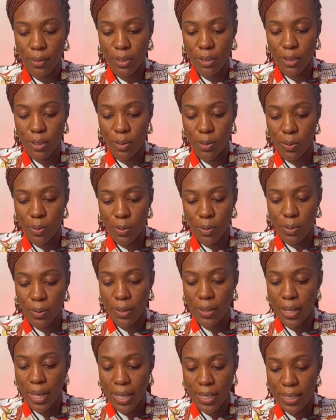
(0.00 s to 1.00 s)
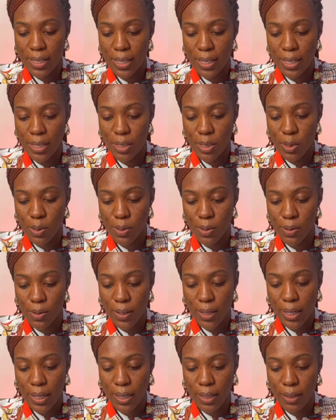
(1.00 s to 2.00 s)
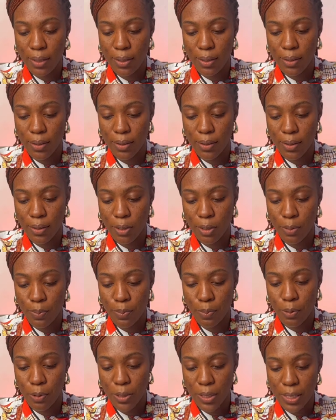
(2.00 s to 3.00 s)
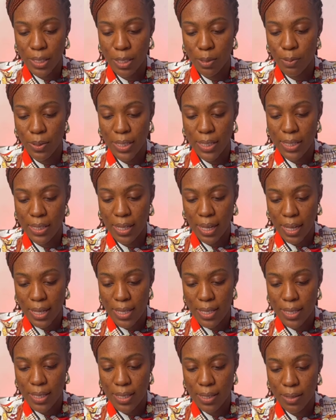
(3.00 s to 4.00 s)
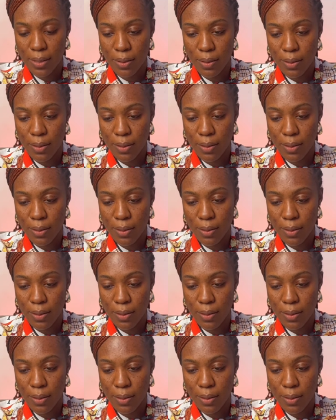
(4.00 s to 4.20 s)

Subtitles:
So next is to proceed with next.